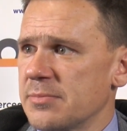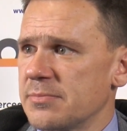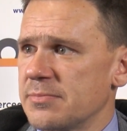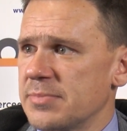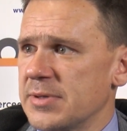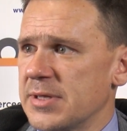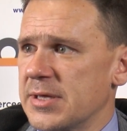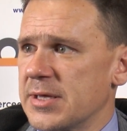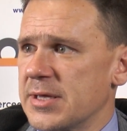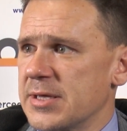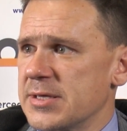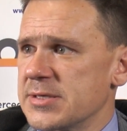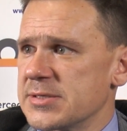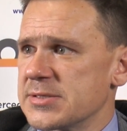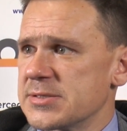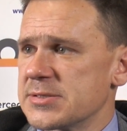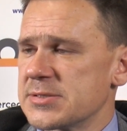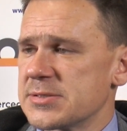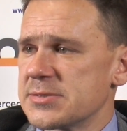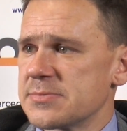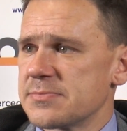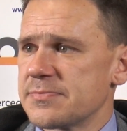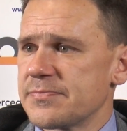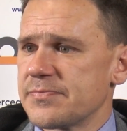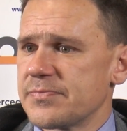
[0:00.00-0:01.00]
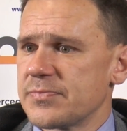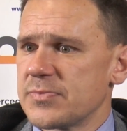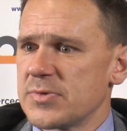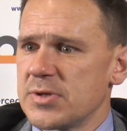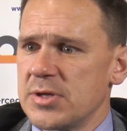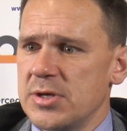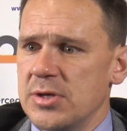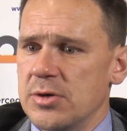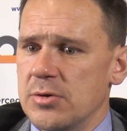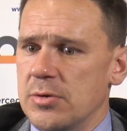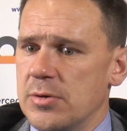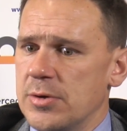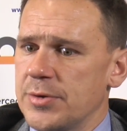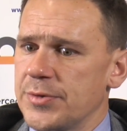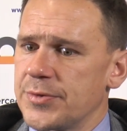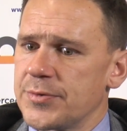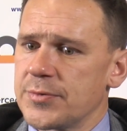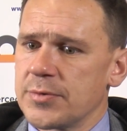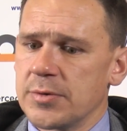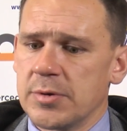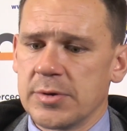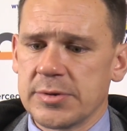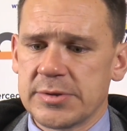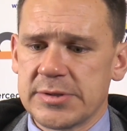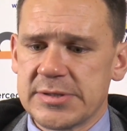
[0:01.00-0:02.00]
Because, you know,
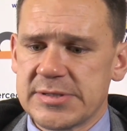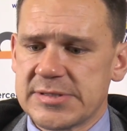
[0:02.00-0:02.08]
throughout